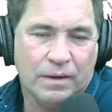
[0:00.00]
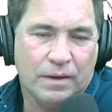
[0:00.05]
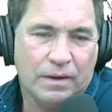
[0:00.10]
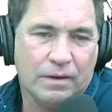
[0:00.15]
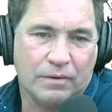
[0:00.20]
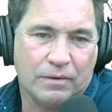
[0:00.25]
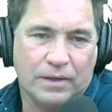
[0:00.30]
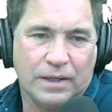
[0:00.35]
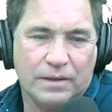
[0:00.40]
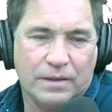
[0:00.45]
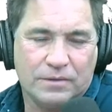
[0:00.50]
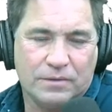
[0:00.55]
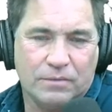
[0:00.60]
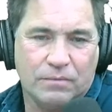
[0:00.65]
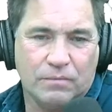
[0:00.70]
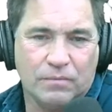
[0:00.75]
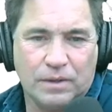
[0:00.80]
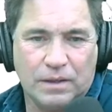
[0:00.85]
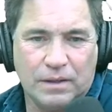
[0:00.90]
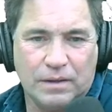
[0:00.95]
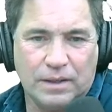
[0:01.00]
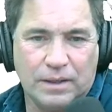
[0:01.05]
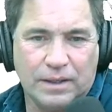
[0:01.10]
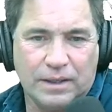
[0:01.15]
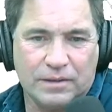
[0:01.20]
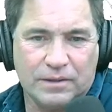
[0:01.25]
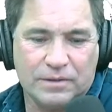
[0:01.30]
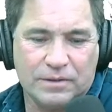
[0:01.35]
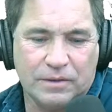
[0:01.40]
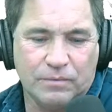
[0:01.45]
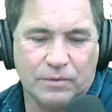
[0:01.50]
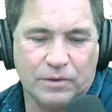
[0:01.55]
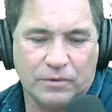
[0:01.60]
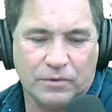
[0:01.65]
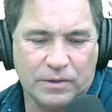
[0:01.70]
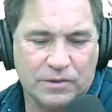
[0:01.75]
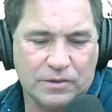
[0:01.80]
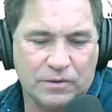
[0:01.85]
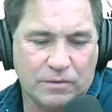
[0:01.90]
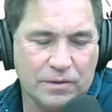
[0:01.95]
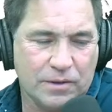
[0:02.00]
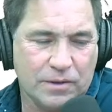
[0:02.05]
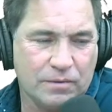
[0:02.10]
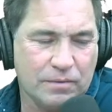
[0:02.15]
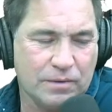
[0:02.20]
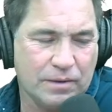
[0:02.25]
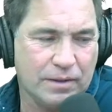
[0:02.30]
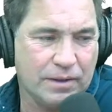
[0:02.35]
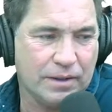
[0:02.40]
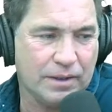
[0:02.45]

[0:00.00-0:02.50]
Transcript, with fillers: Okay, so what? Like I say, with Kris Krohn